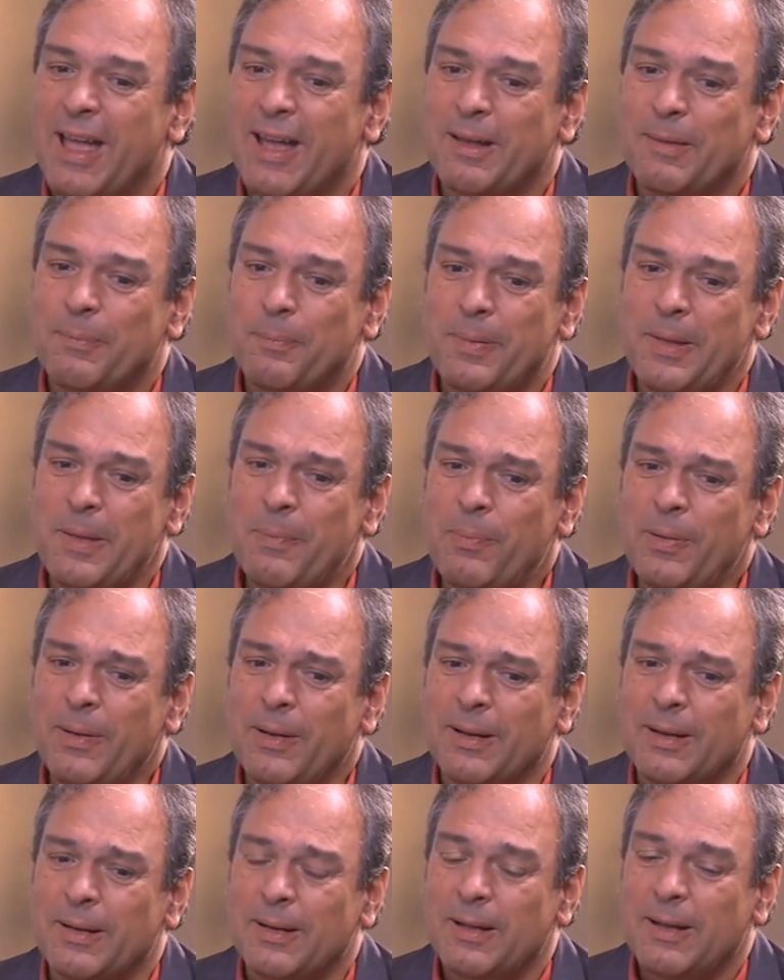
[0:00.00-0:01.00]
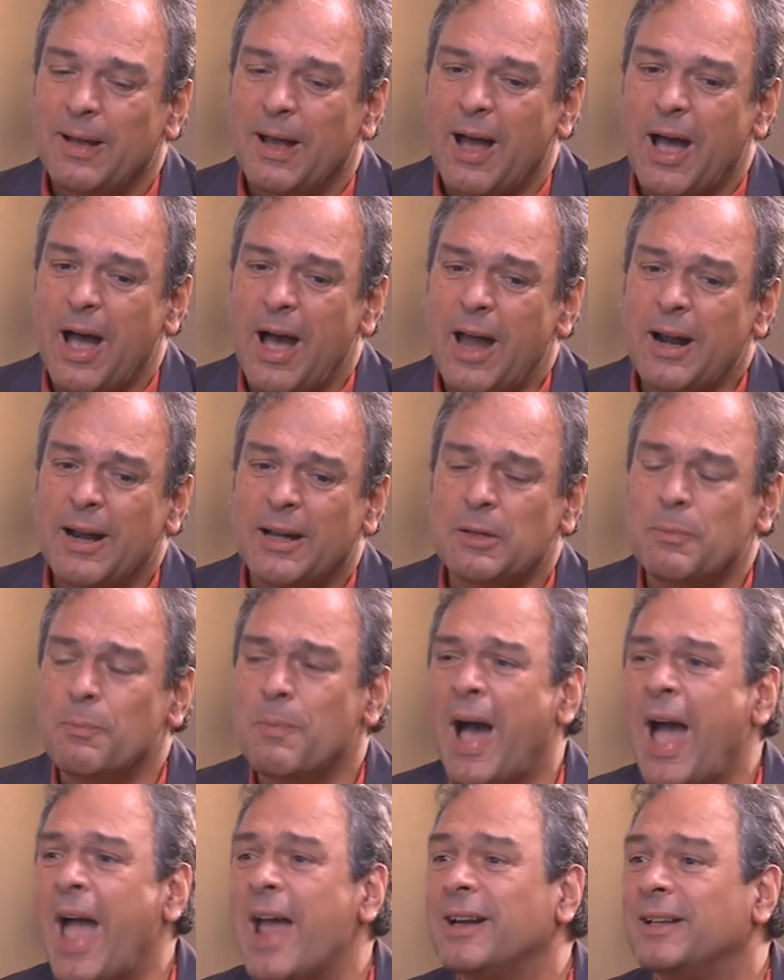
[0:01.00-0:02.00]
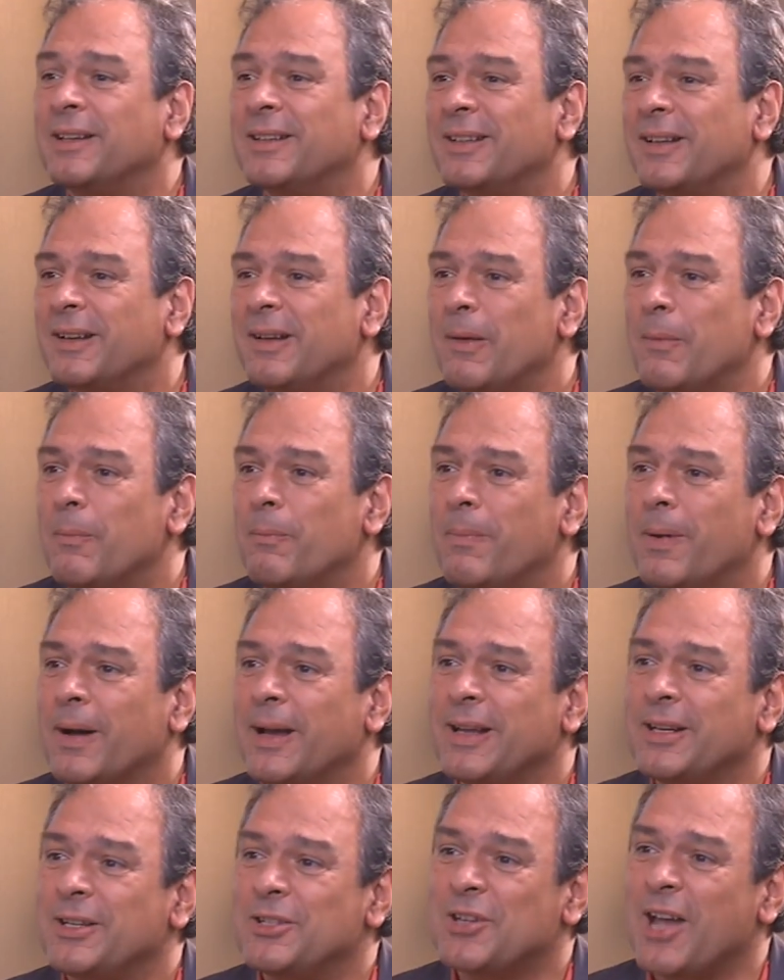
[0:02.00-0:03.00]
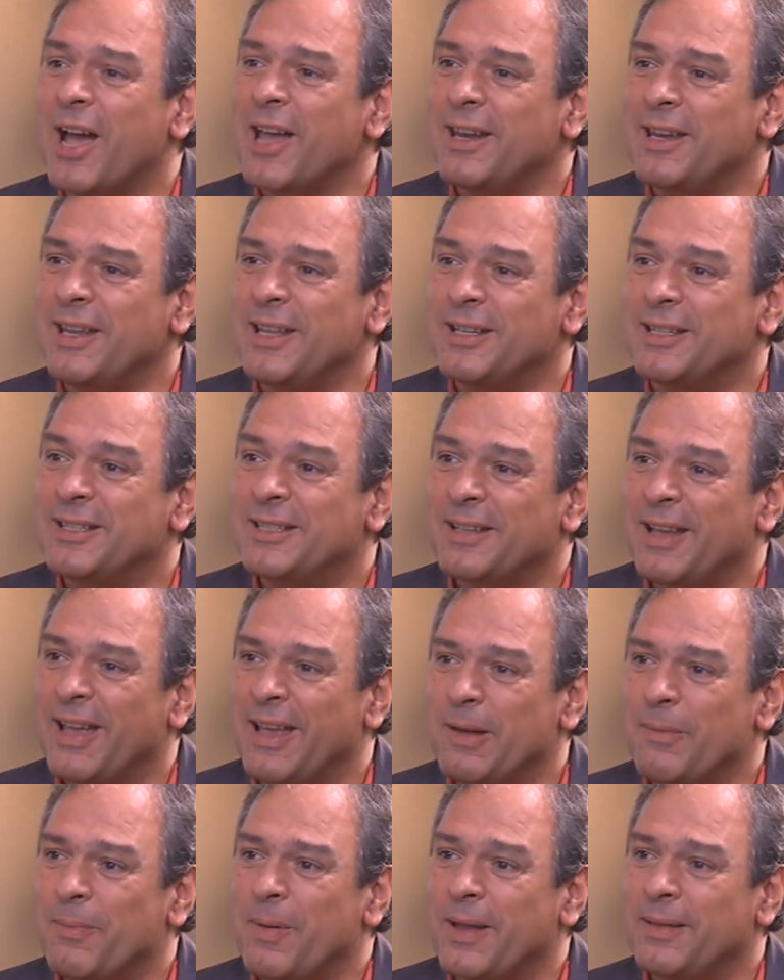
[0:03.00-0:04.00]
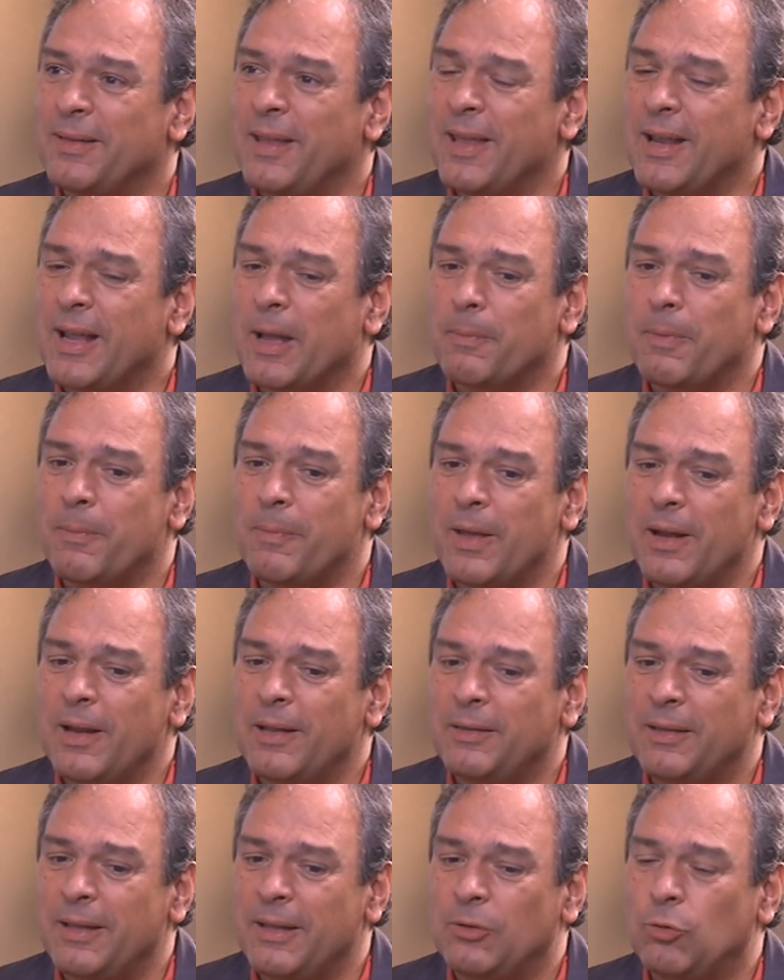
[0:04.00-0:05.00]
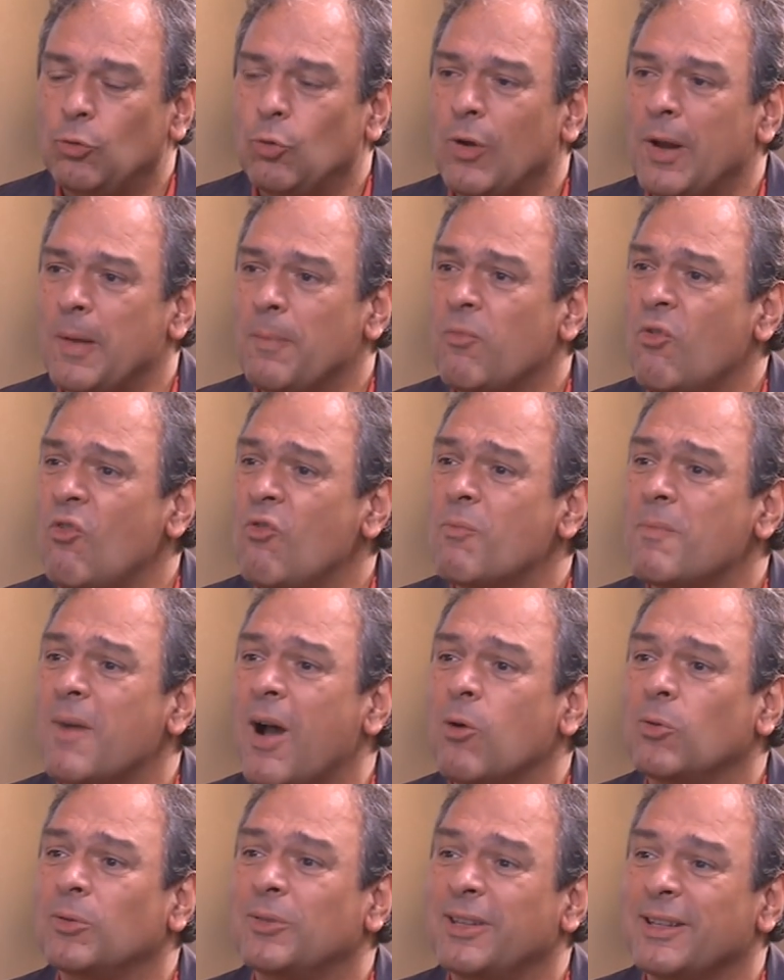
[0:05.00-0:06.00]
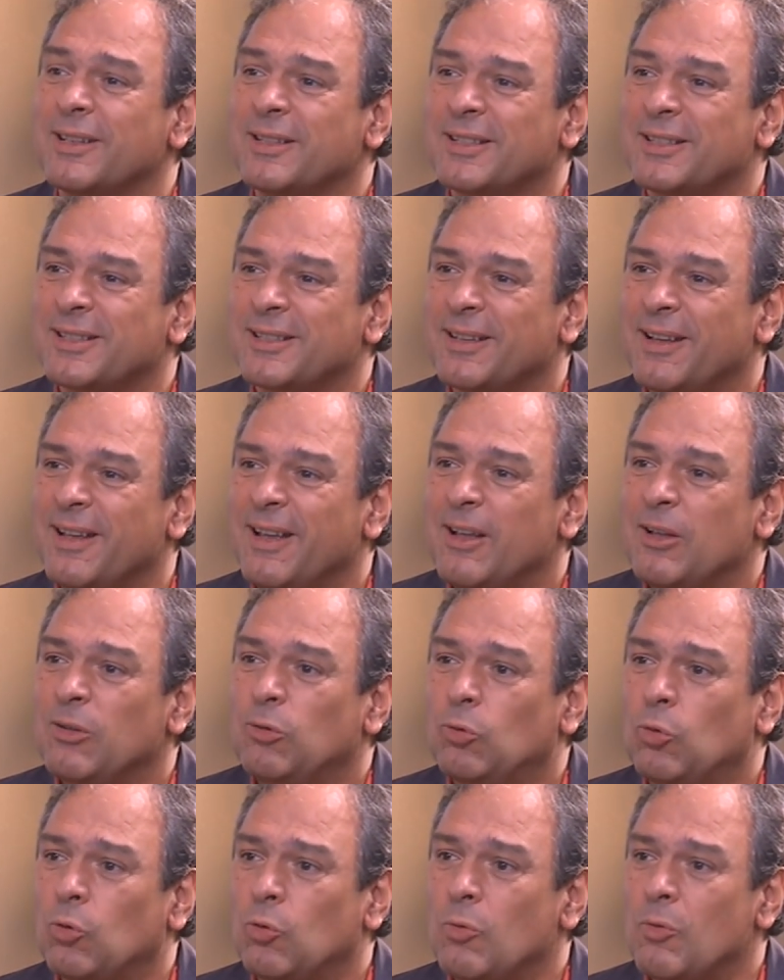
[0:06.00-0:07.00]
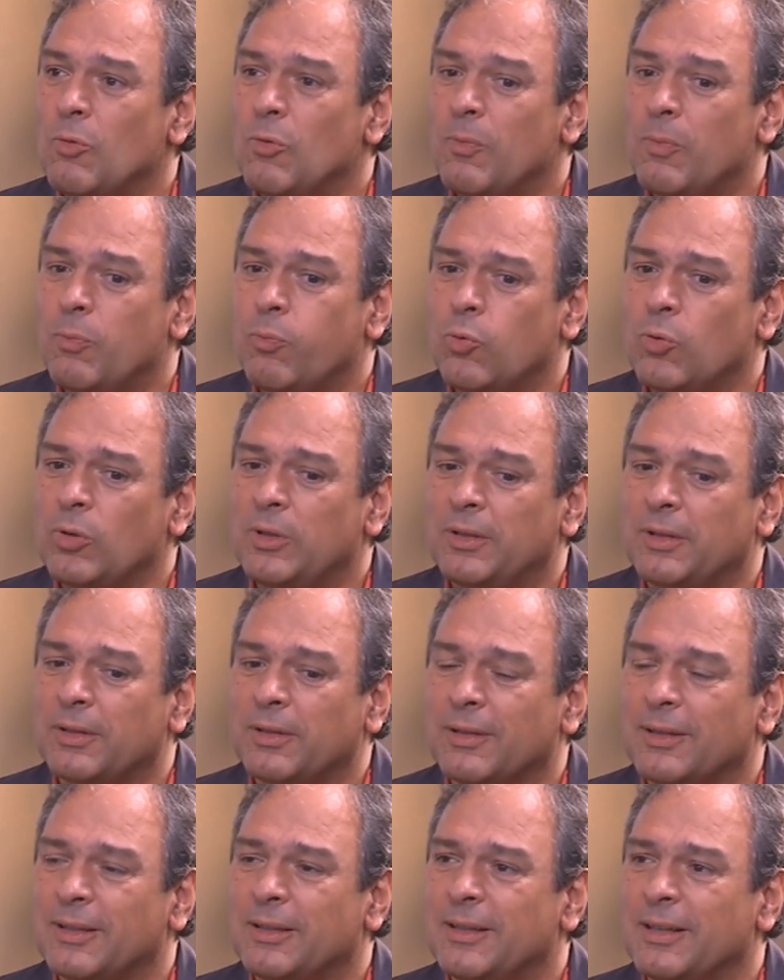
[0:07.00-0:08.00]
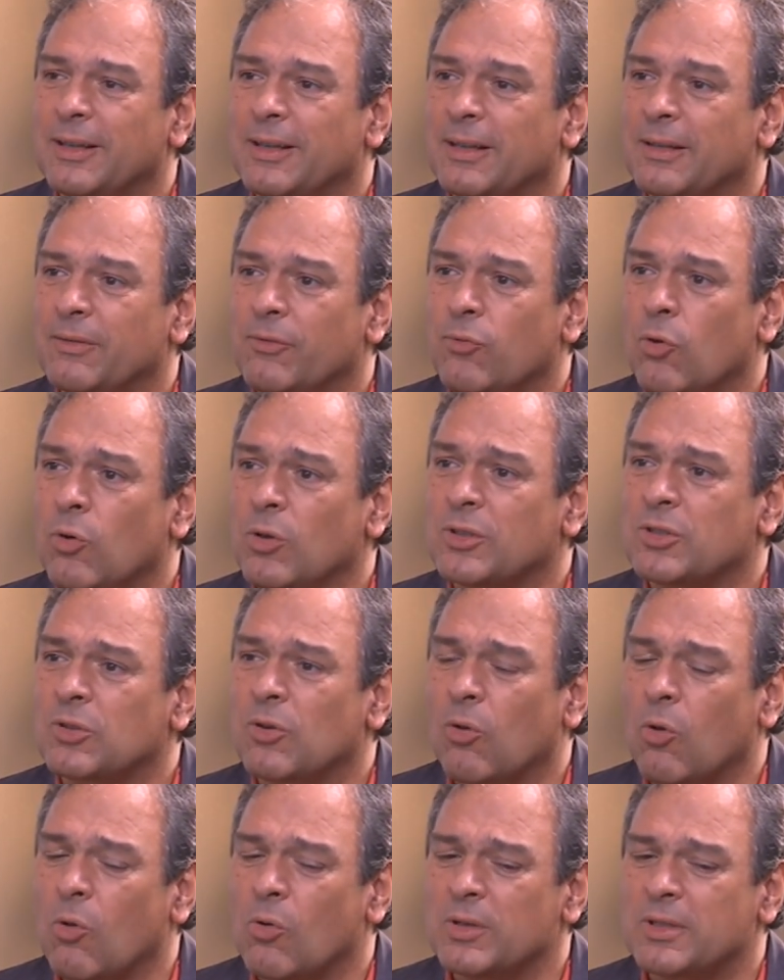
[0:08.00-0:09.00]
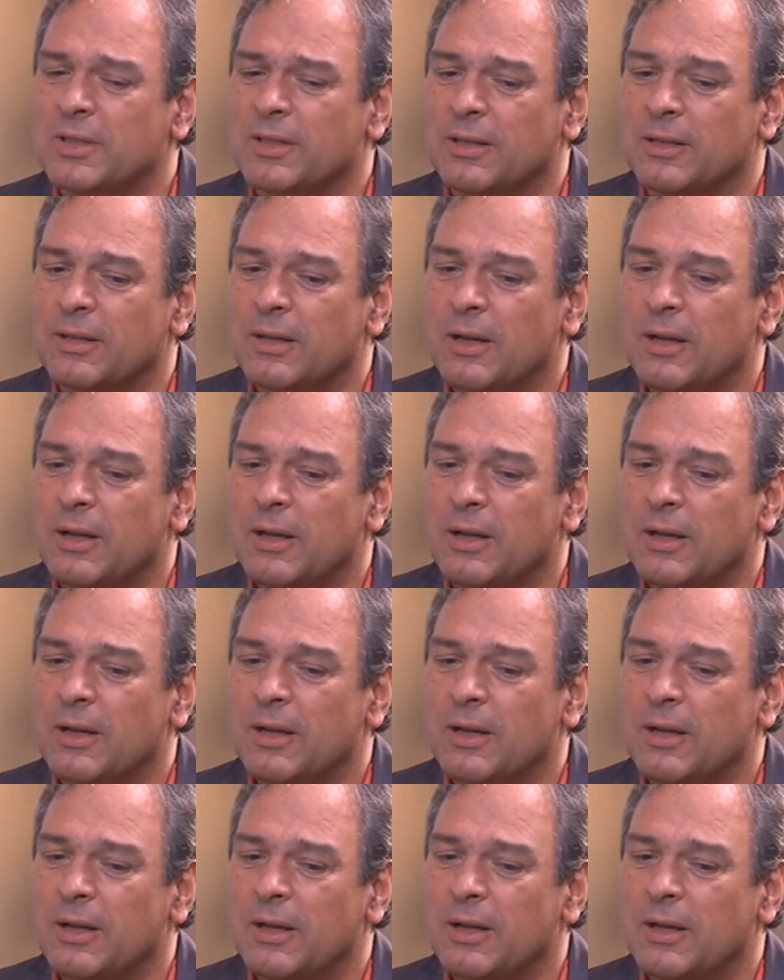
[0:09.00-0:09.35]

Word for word: uh, people are admired by Chinese and by their capability to remove mountains, to put the walls closer.